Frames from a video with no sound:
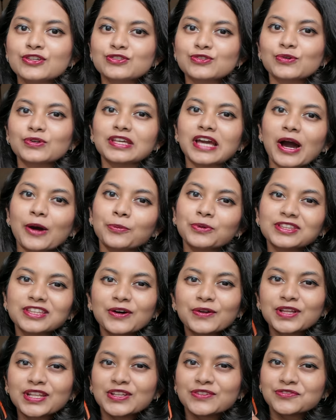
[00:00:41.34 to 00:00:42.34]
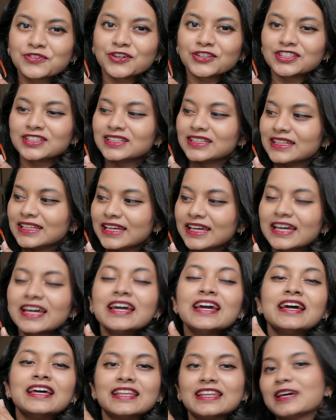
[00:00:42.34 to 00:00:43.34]
So yeah, without any further delay,
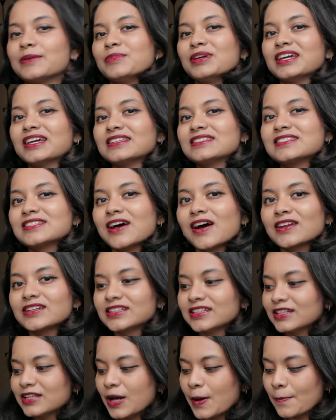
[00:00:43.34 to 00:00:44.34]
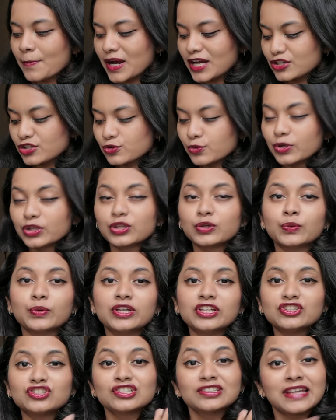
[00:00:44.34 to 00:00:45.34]
let me get started by showing you
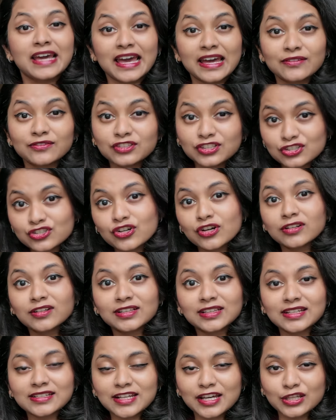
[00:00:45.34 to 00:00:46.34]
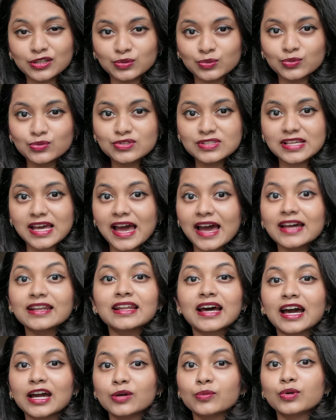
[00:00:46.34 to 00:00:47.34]
each and every journal that I use, and
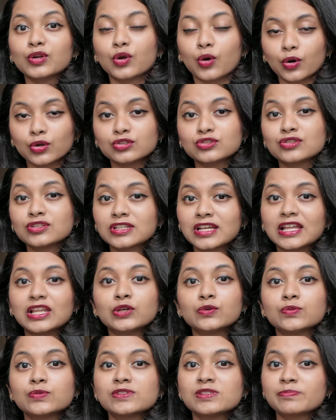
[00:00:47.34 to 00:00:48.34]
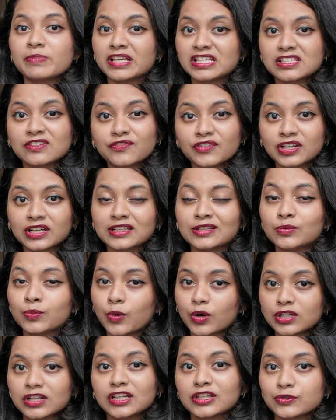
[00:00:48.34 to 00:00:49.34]
I will also tell you specifically
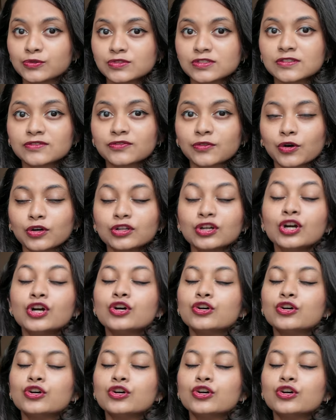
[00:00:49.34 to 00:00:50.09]
what I use it for,